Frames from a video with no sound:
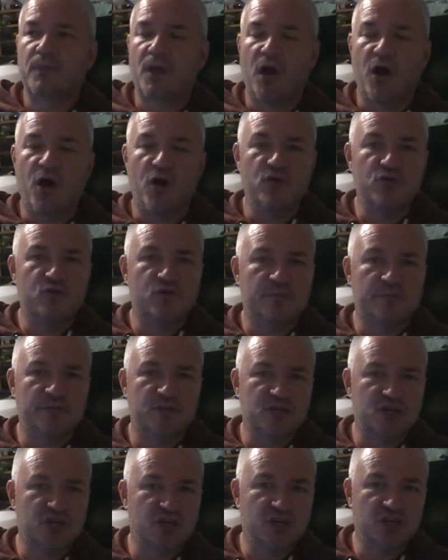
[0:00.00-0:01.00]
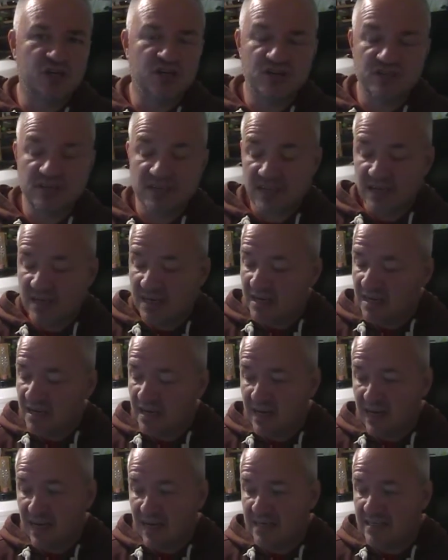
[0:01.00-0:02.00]
oak matured,
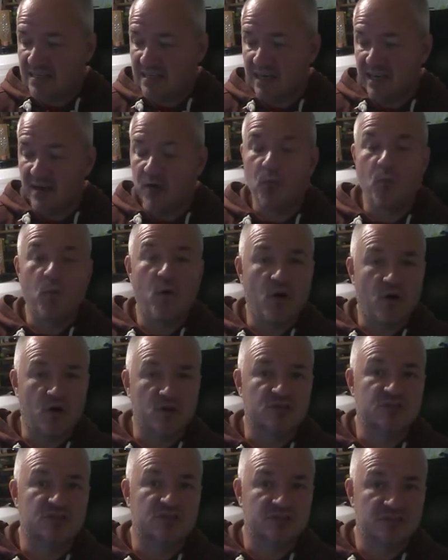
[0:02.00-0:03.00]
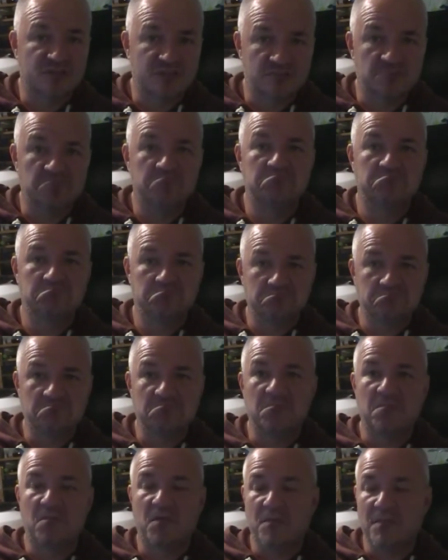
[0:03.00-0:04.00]
and it was
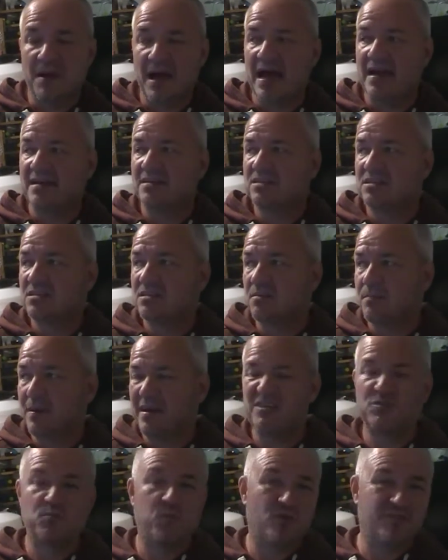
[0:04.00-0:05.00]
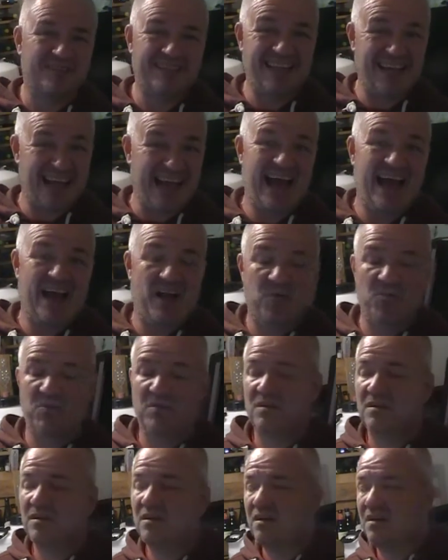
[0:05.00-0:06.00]
the best. The best one now
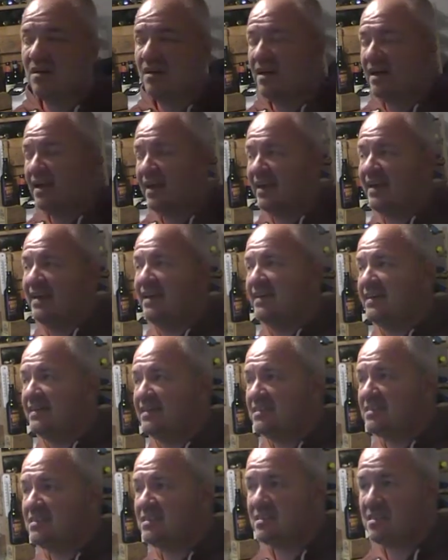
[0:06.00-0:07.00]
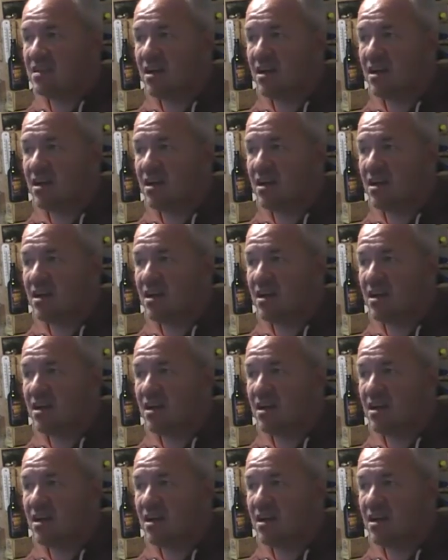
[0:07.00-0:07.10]
is